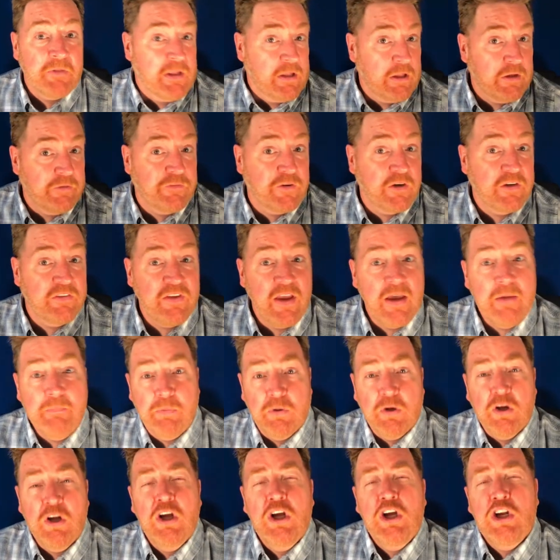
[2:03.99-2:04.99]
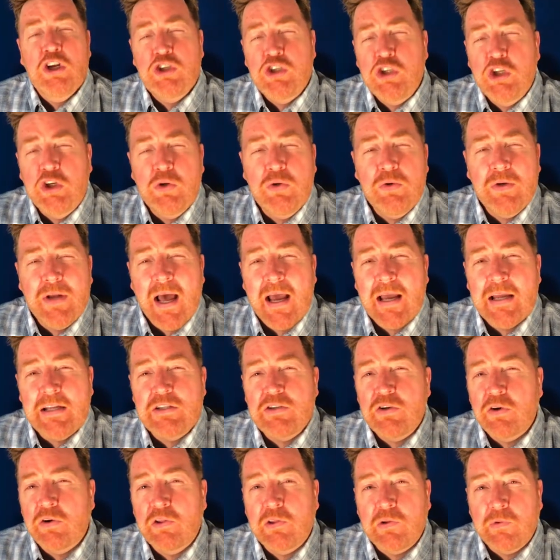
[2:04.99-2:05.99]
Like, for example,
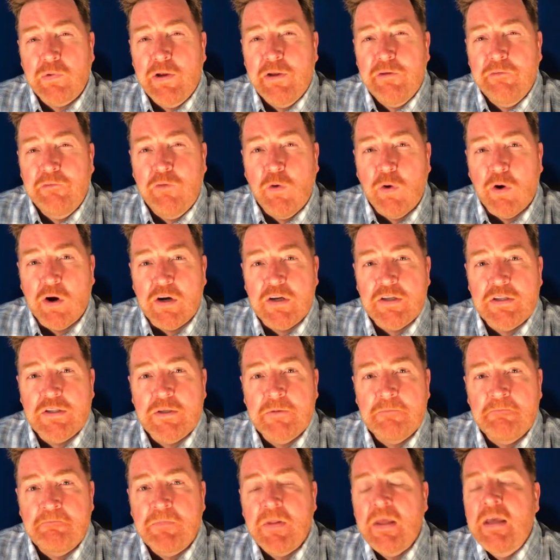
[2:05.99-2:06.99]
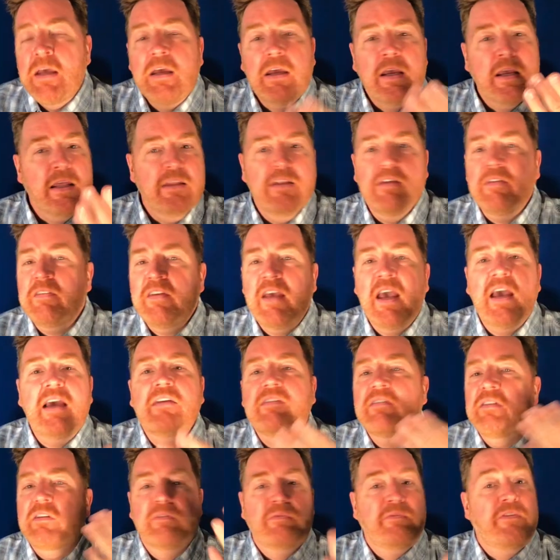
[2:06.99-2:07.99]
2/9 or 3/4. In this
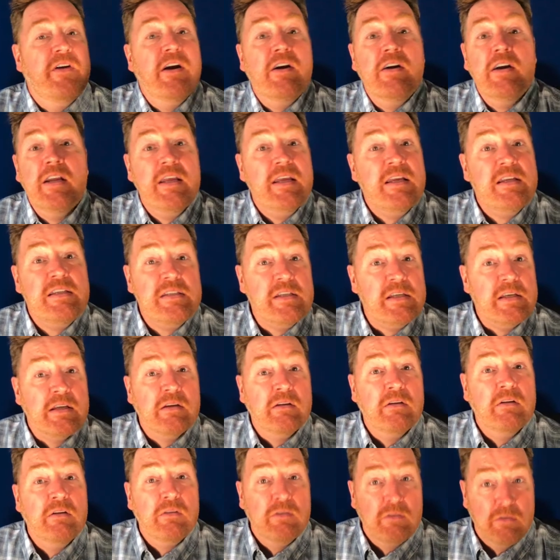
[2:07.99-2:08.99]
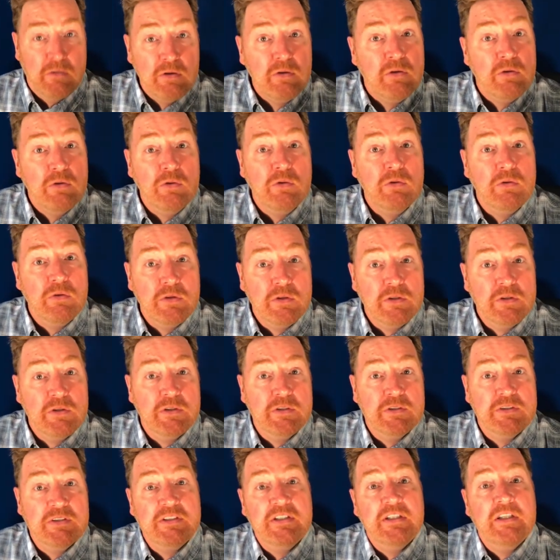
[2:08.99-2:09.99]
case, it's very easy to
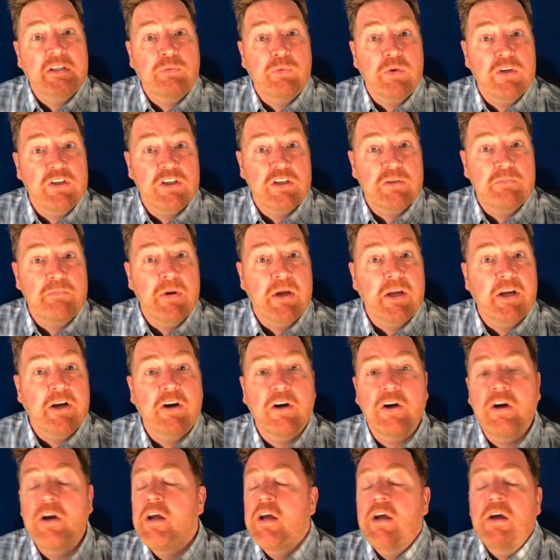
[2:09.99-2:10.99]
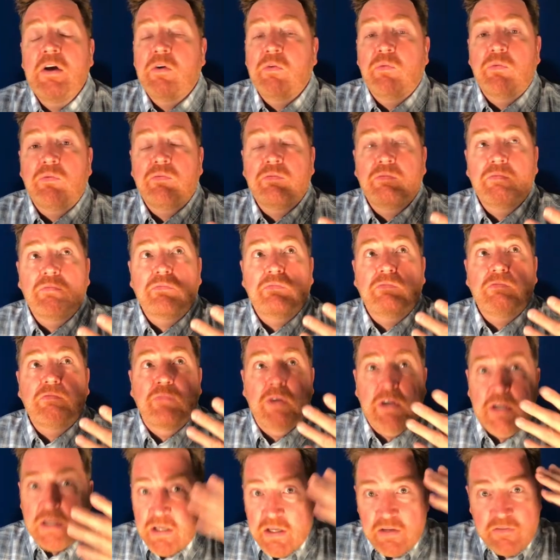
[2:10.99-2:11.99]
see which is bigger.
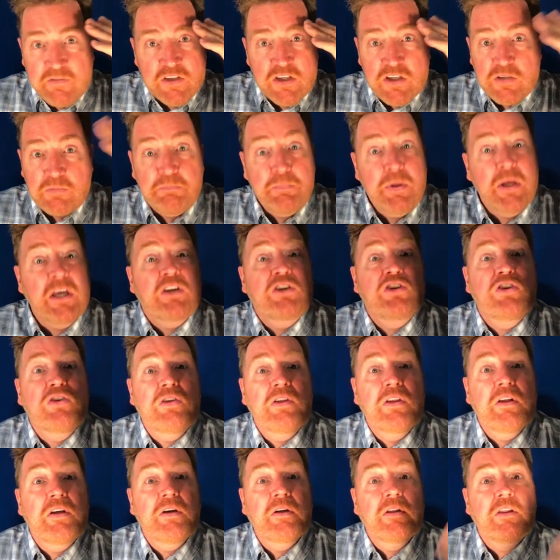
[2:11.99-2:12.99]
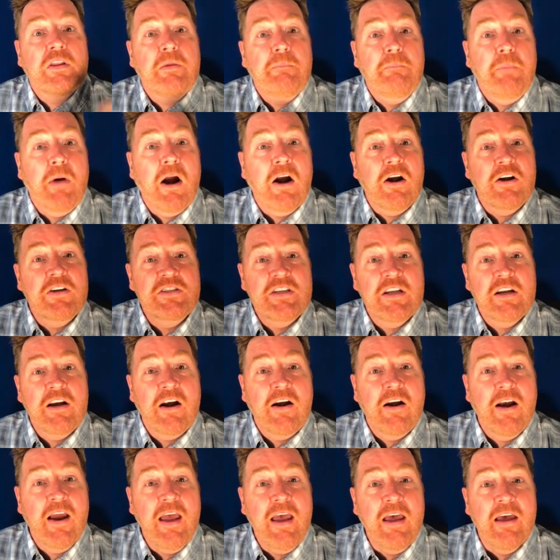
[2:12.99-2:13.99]
We can even just picture the bars in
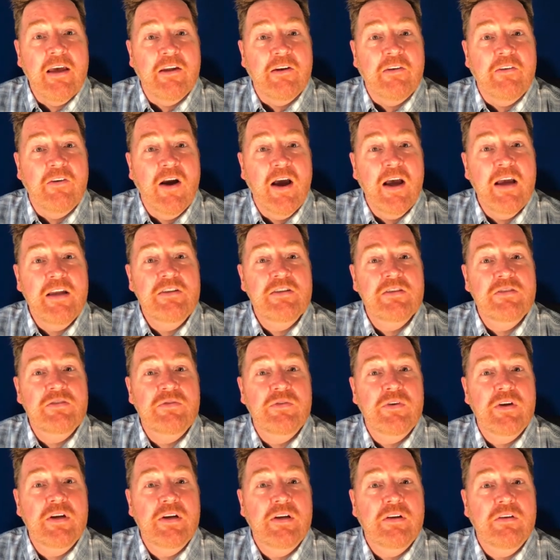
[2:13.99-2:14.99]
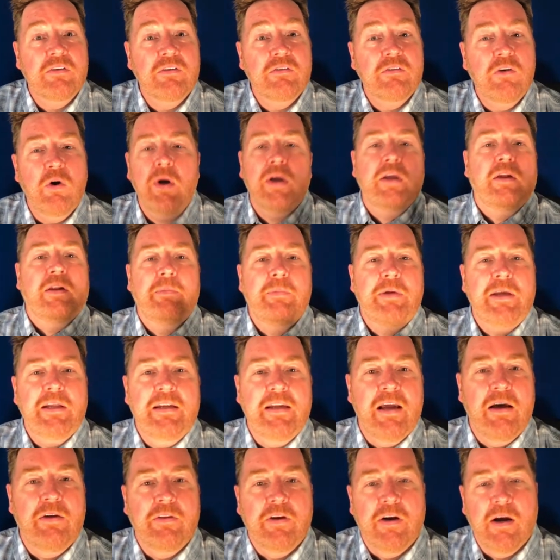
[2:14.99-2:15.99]
our head, right? Let me get
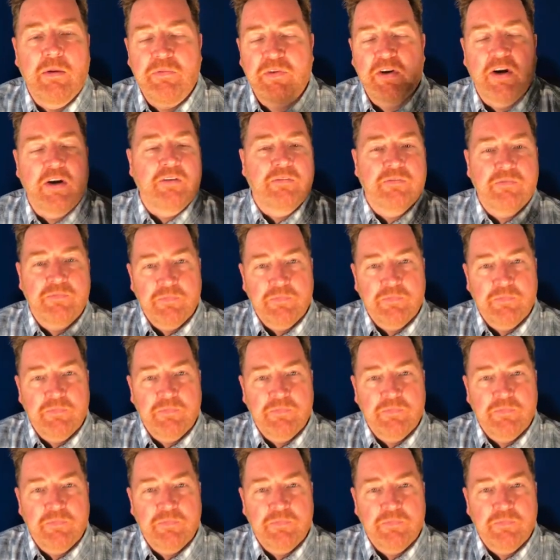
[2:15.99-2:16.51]
down there. I'm sorry.